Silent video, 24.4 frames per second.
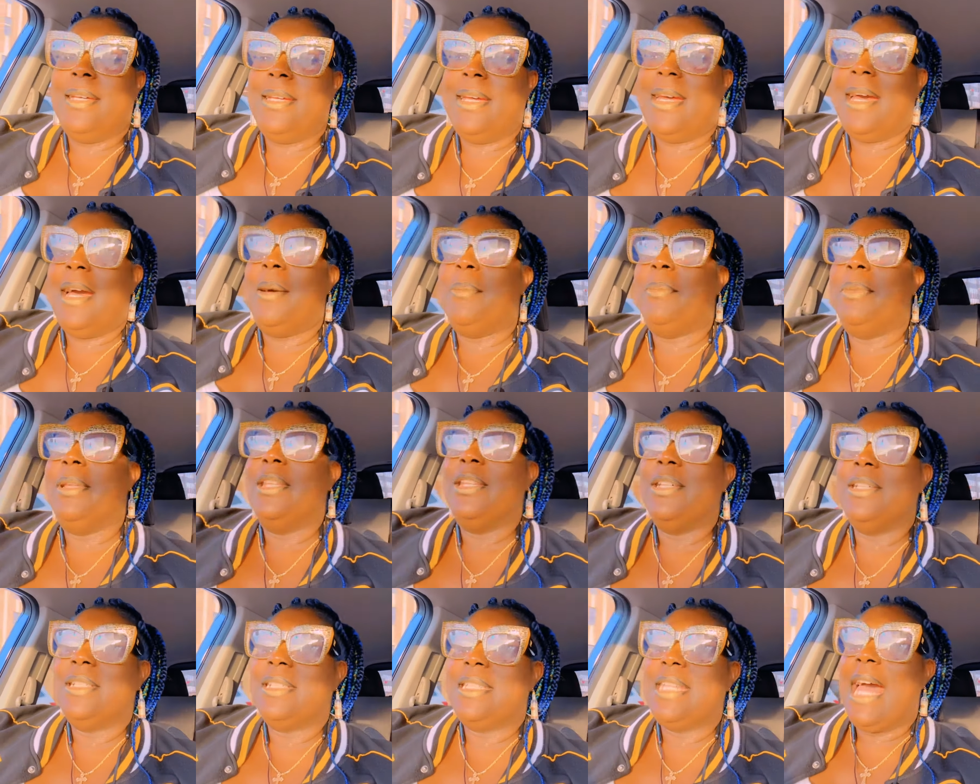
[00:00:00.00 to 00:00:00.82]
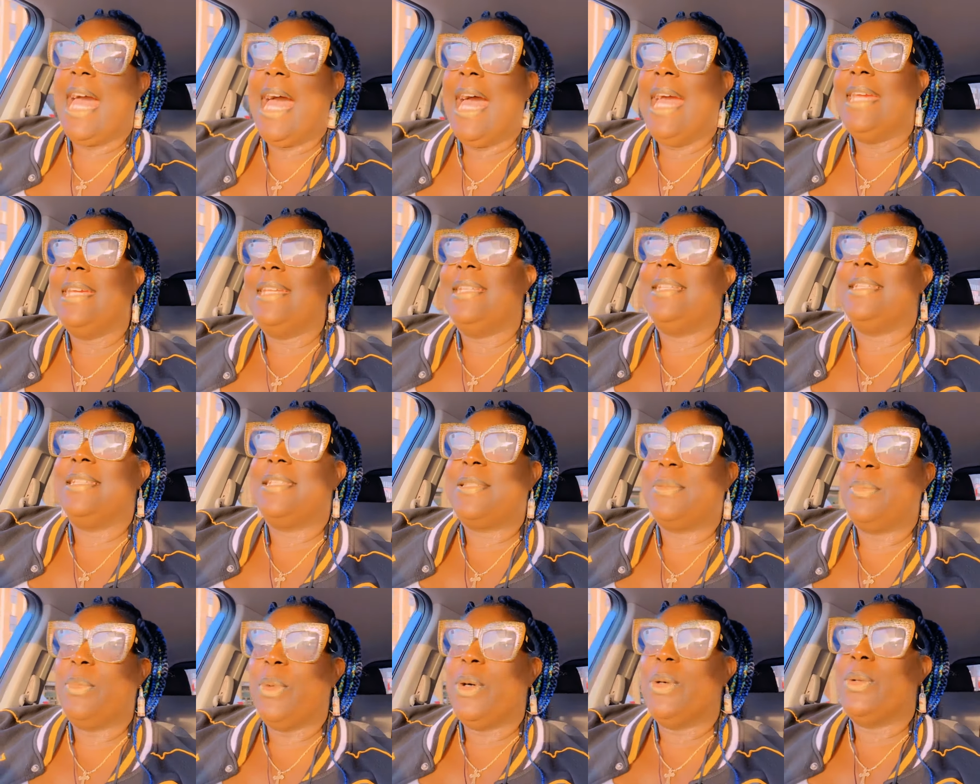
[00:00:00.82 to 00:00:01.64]
I'm a little tired
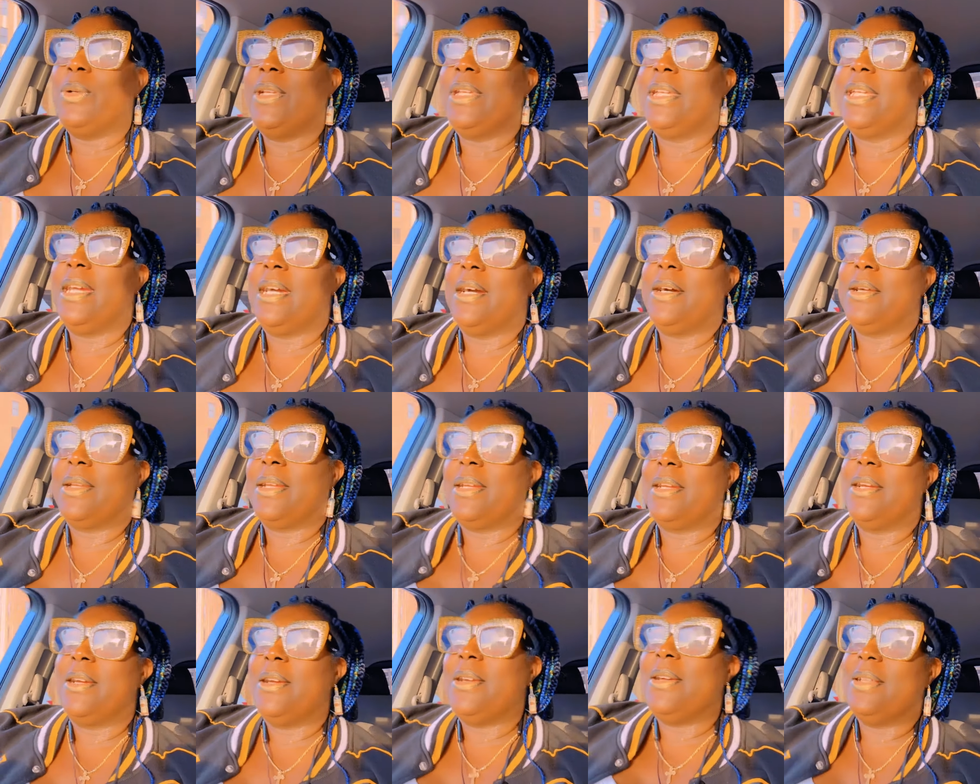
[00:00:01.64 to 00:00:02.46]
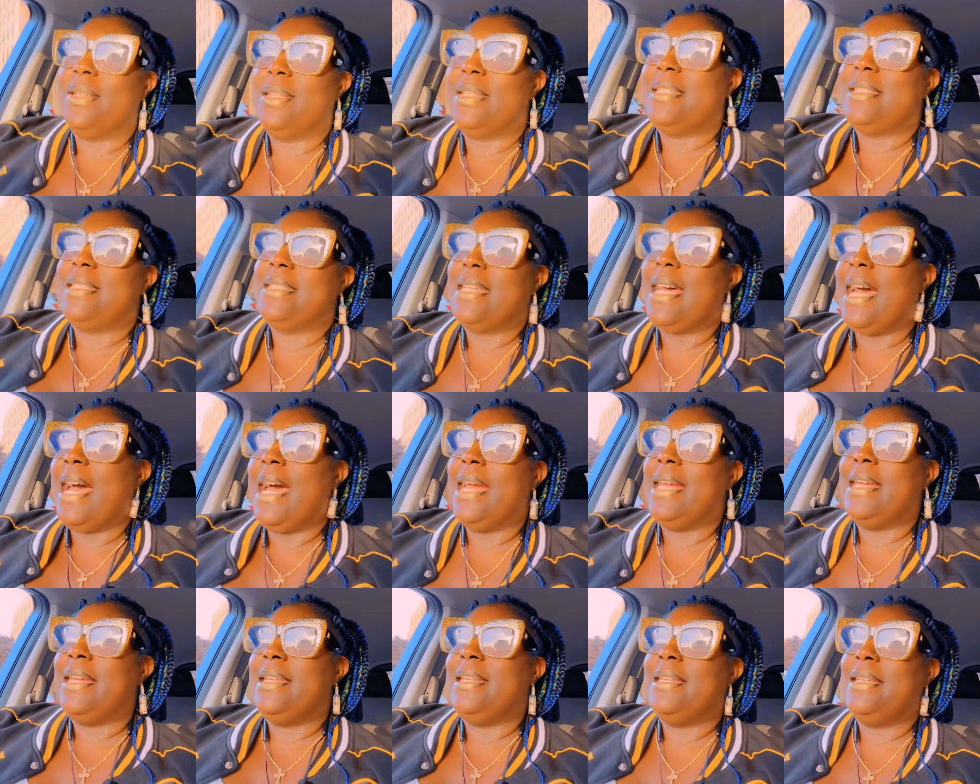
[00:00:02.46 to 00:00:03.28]
this morning, y'all. The girl is
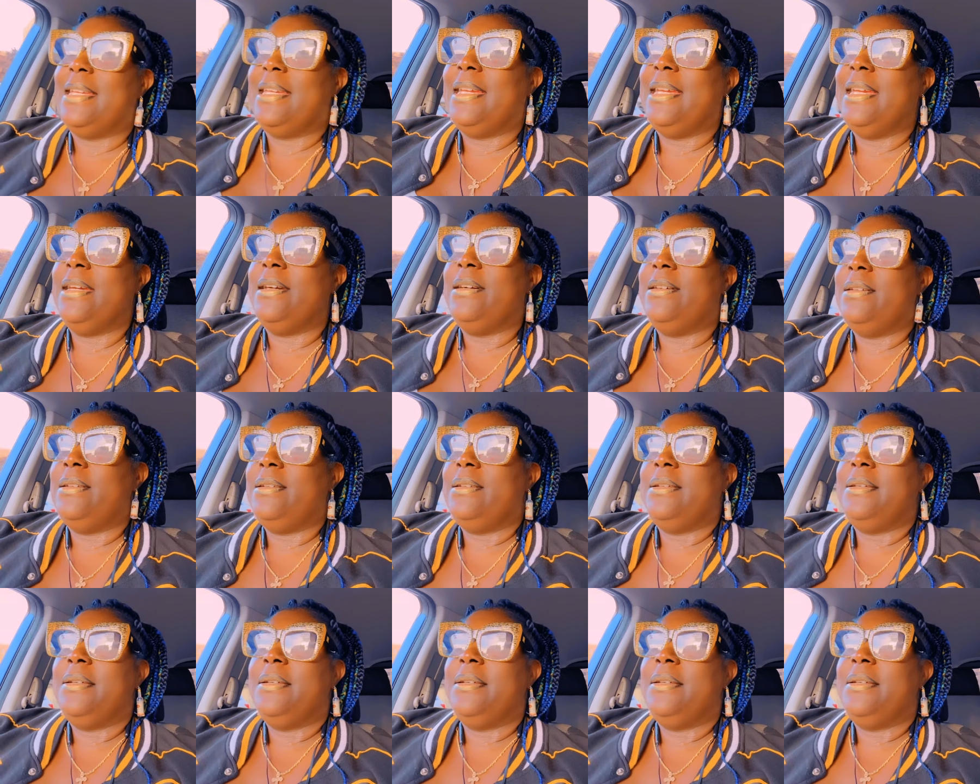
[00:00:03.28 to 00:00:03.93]
tired. You hear?